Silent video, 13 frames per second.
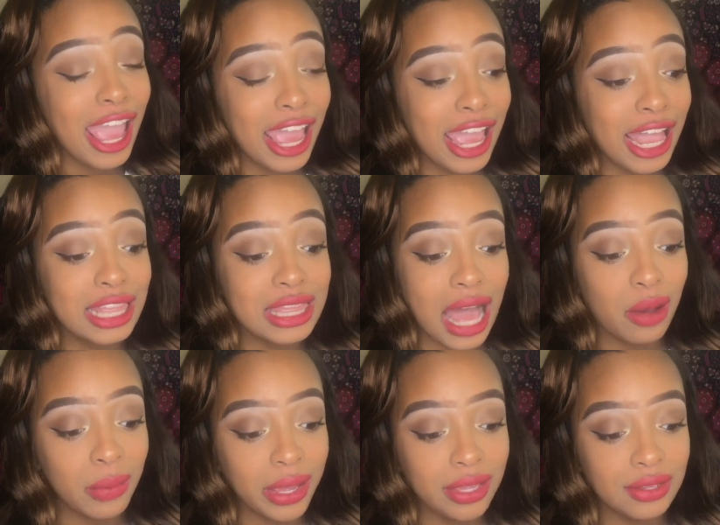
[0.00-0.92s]
And
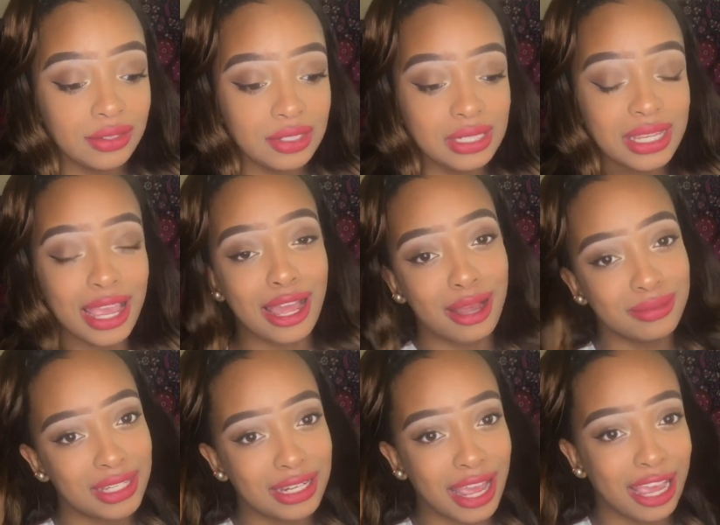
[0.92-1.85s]
that way you'll just stay
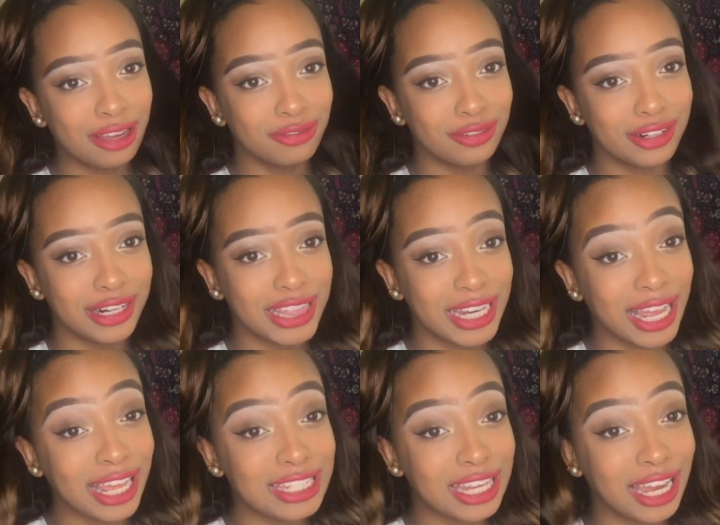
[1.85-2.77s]
up to date for the
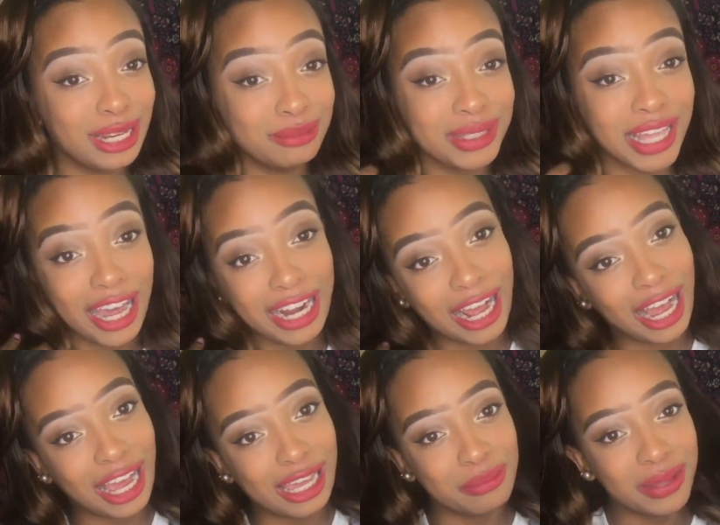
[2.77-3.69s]
next time that
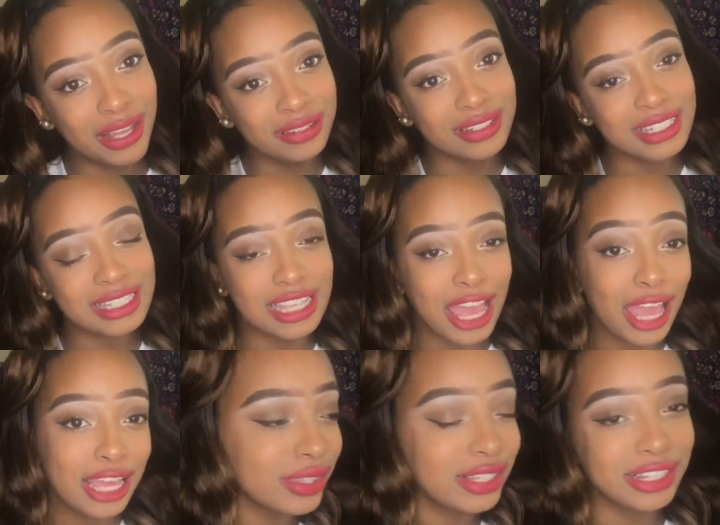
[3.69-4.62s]
I post.
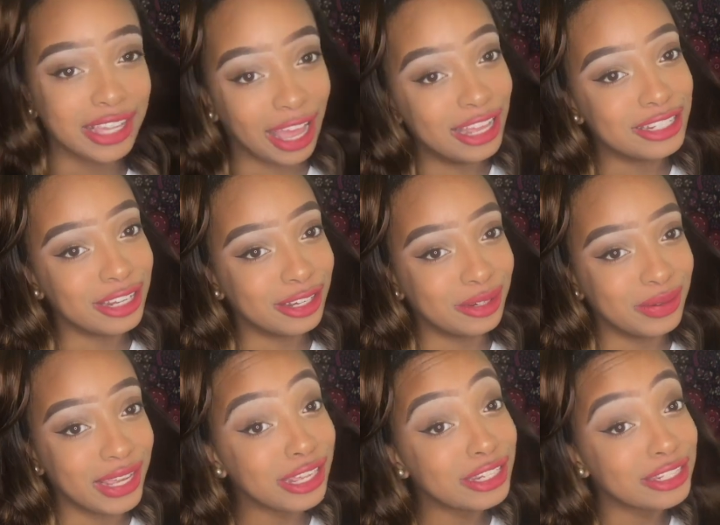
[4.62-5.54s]
As
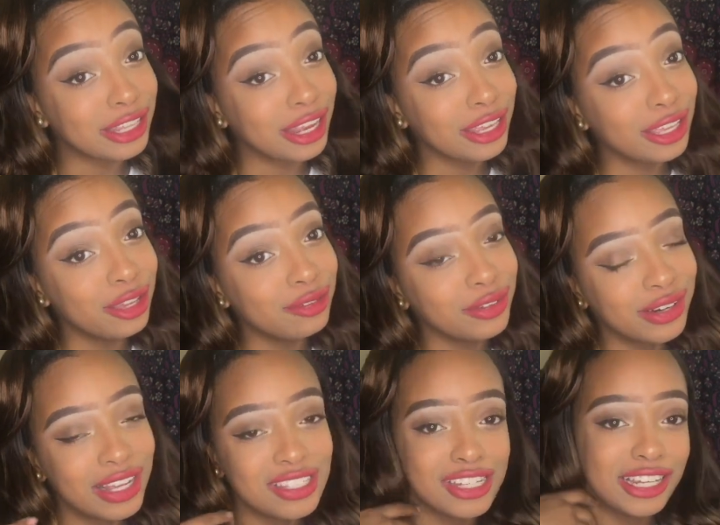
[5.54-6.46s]
always, thank you for
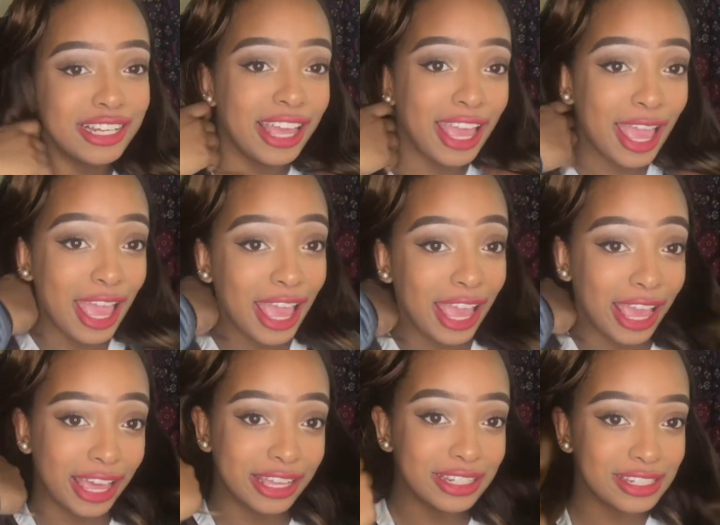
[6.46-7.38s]
watching
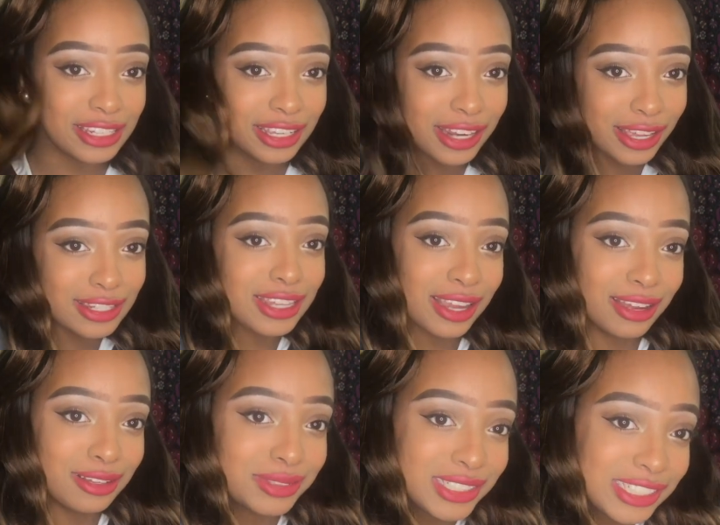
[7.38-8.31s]
and see you next
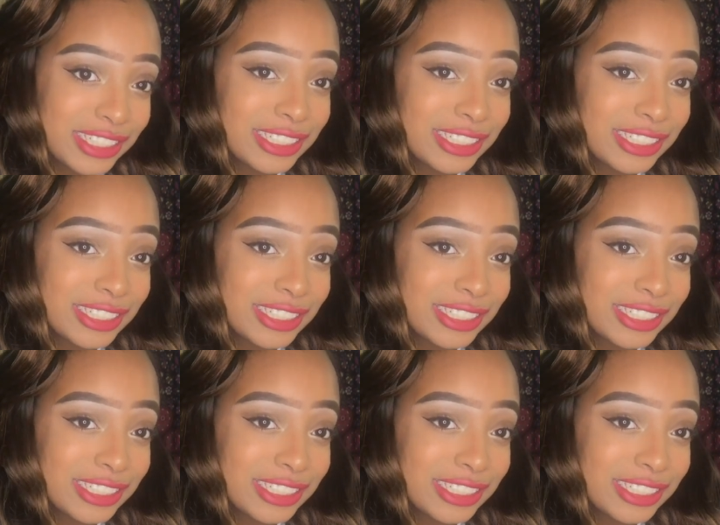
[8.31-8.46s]
time.